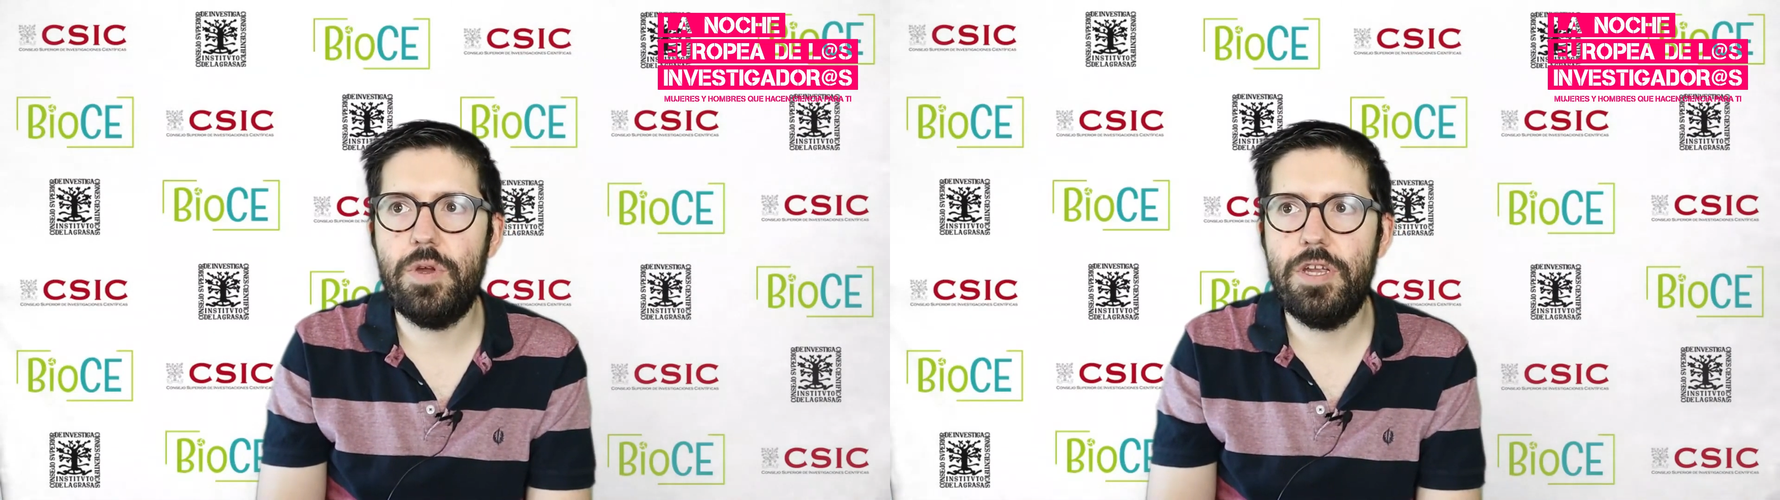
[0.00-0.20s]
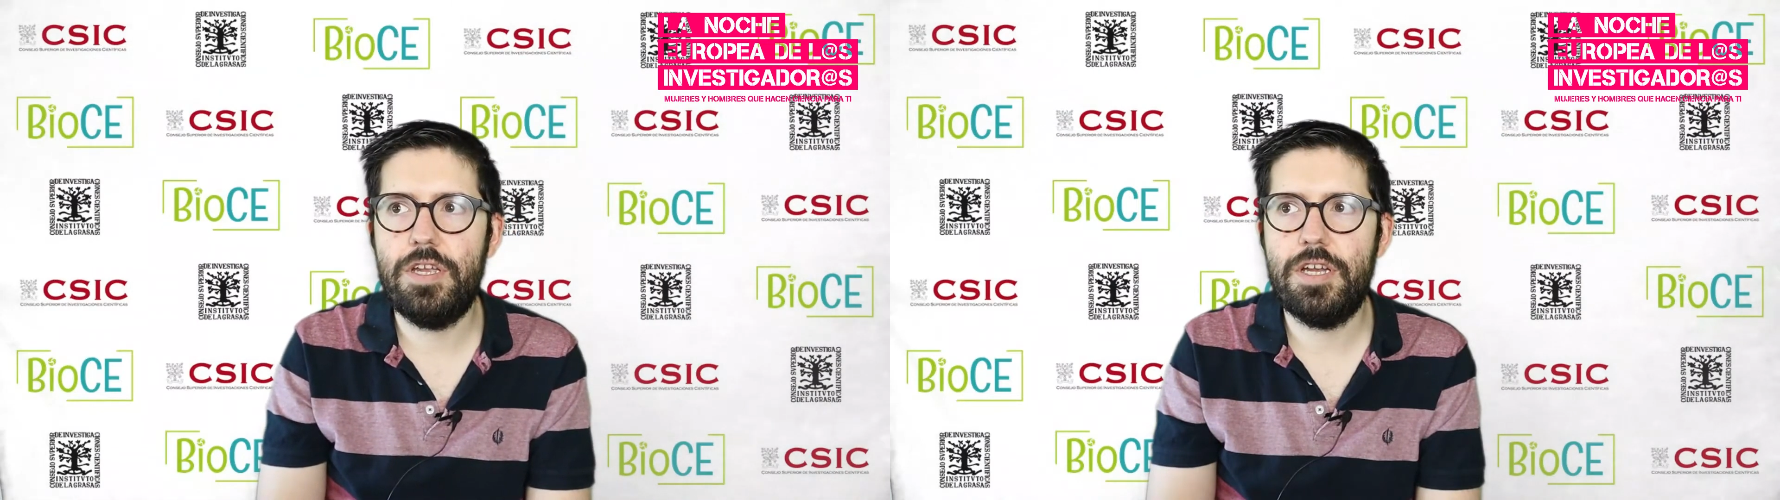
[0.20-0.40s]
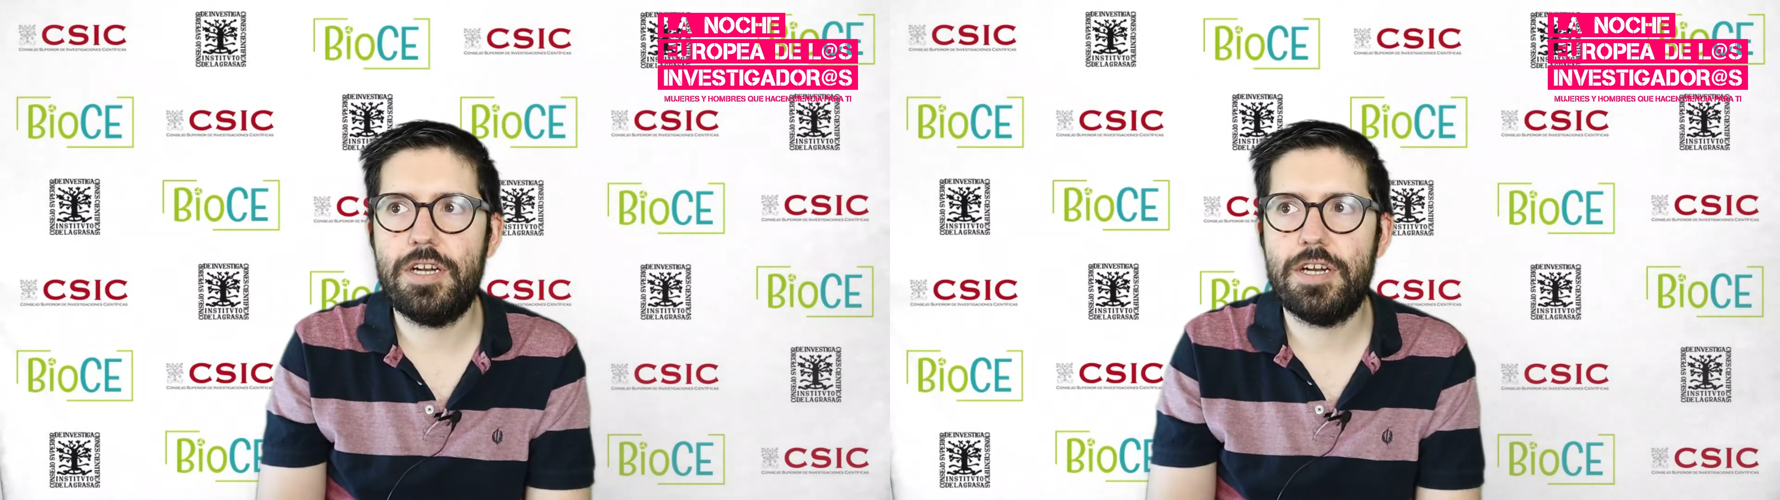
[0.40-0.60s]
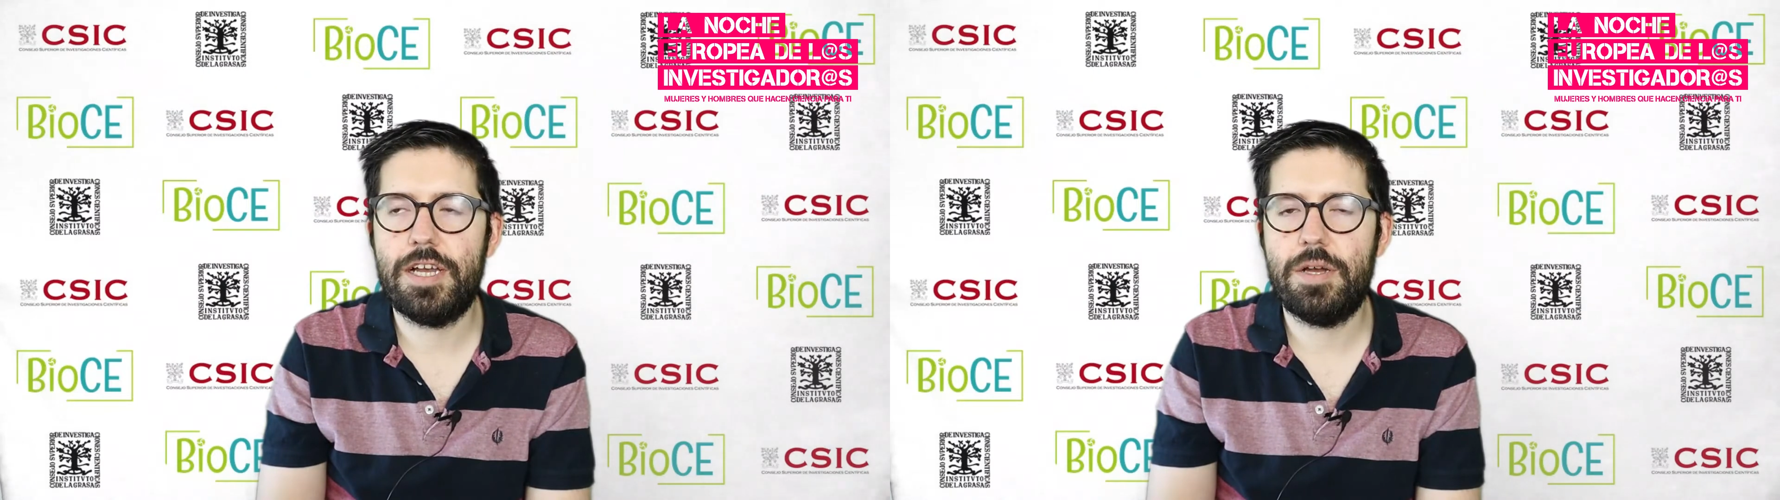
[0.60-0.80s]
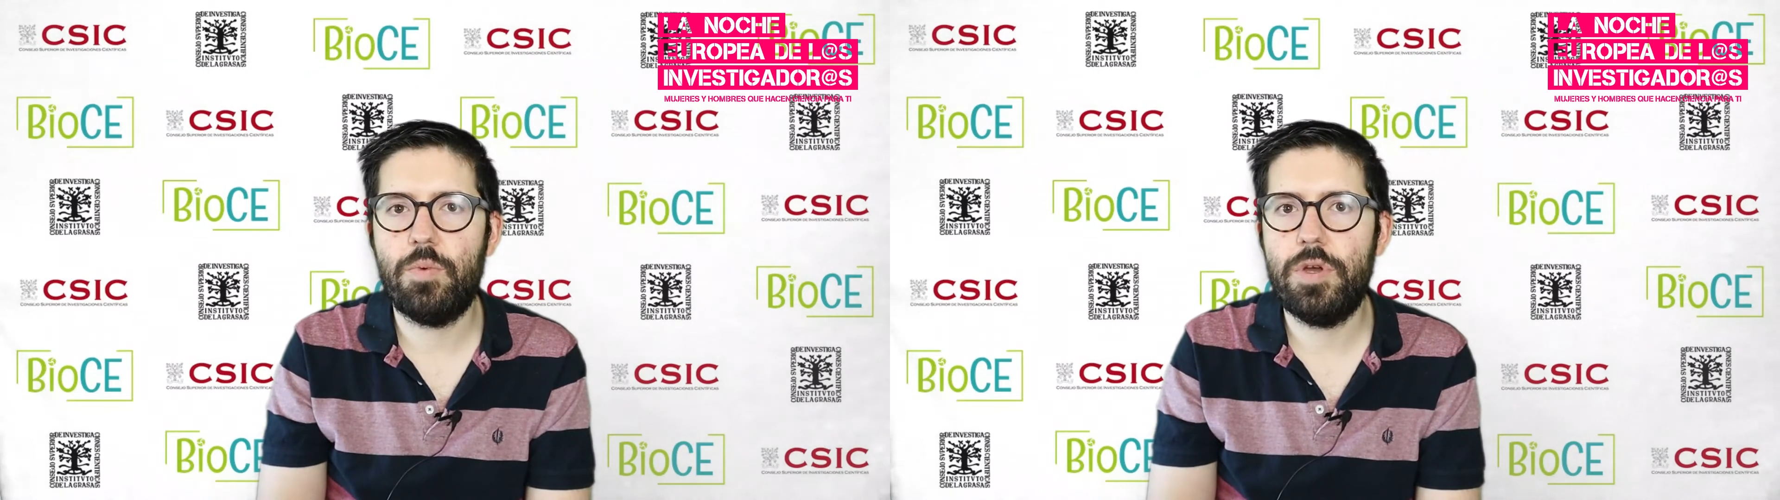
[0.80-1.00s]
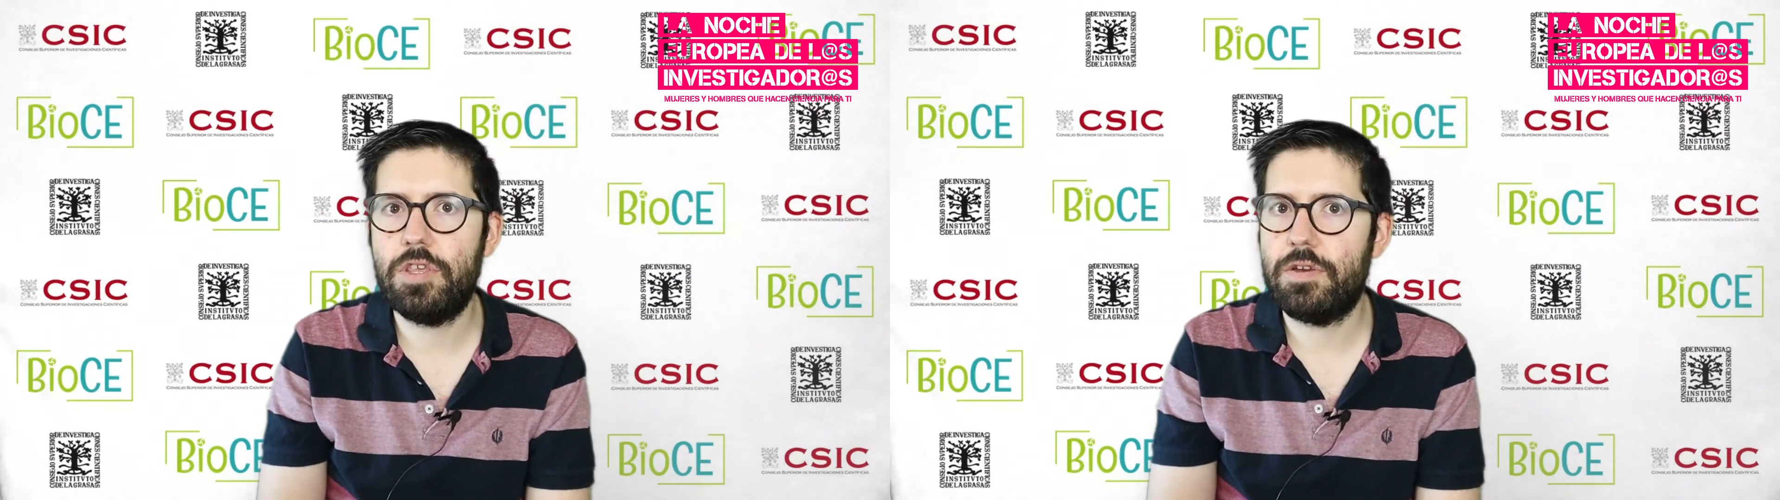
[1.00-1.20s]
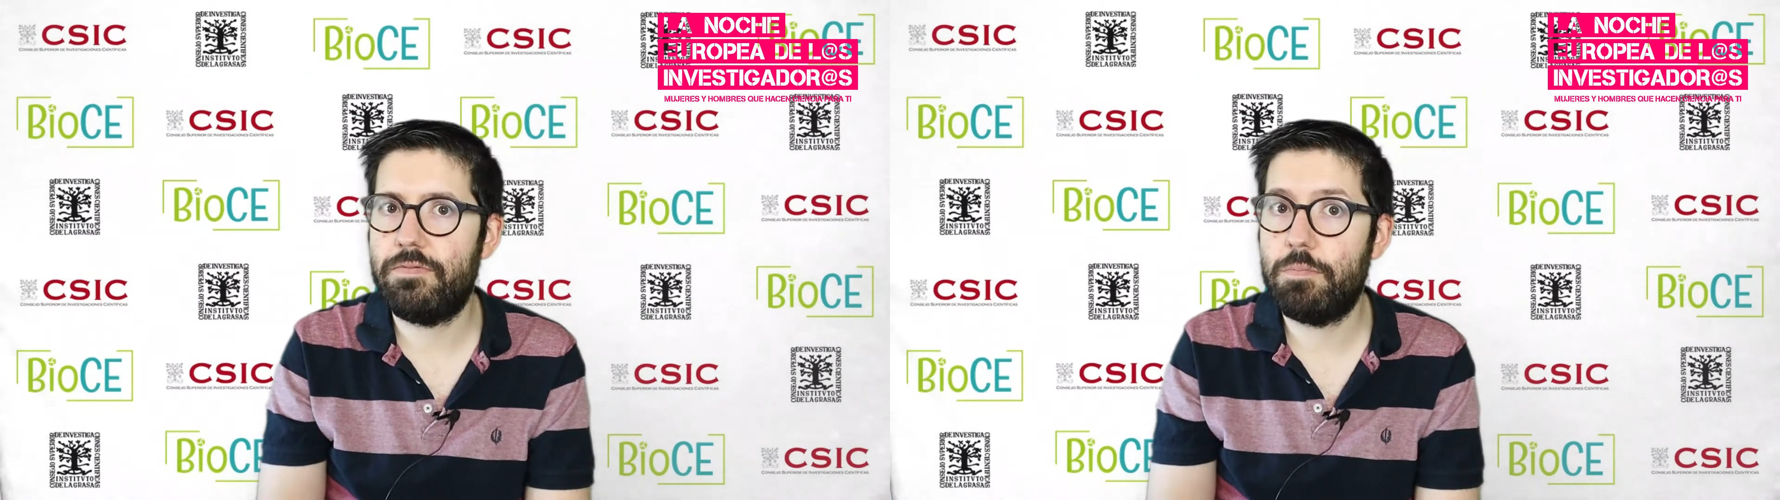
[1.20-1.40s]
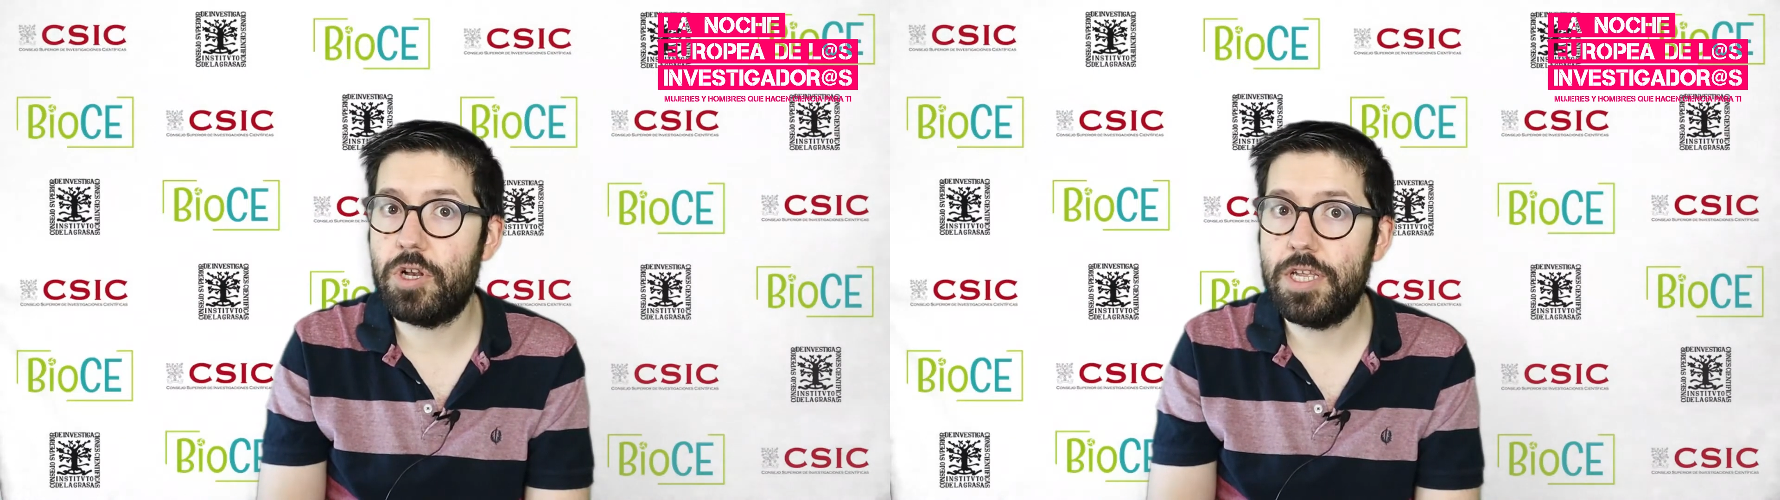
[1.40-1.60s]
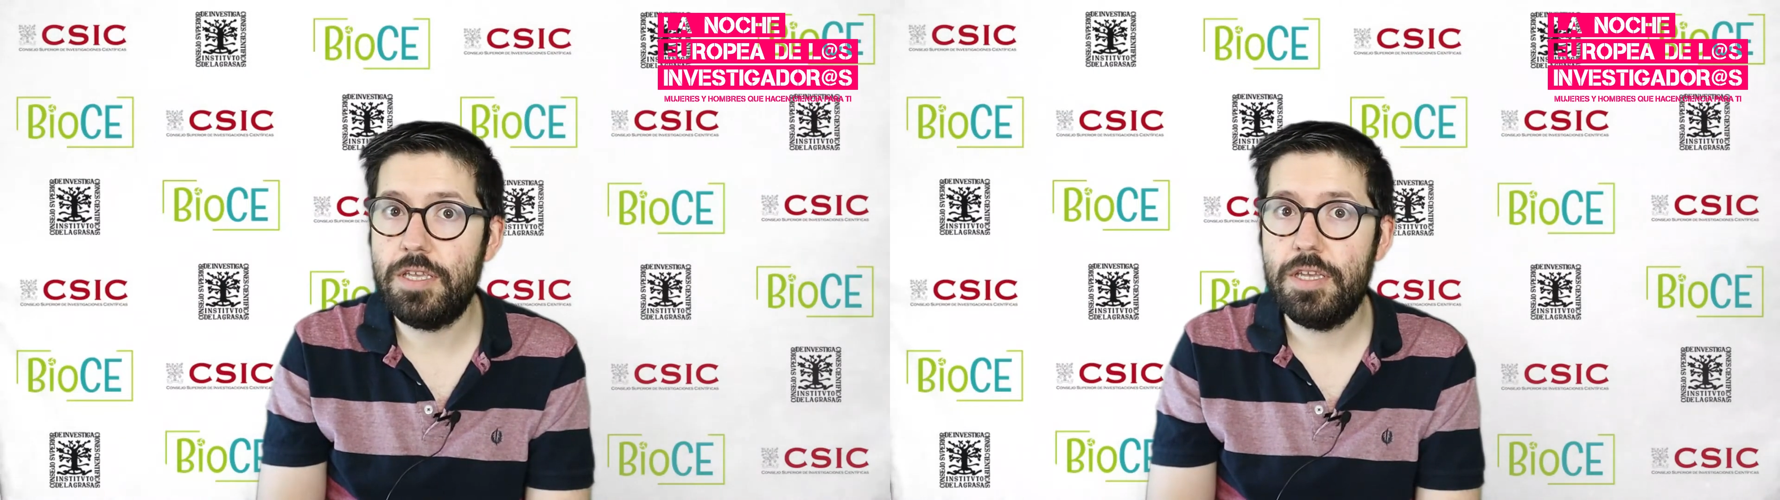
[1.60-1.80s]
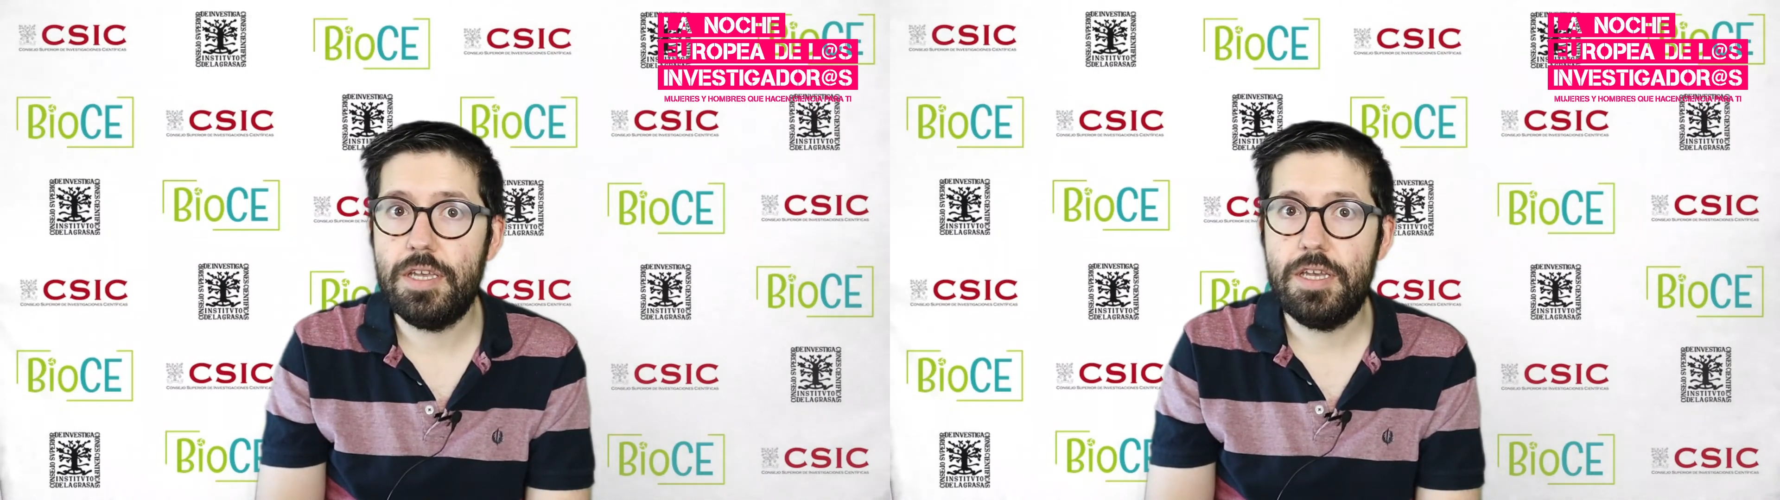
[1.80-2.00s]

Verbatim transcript: we are a waste of money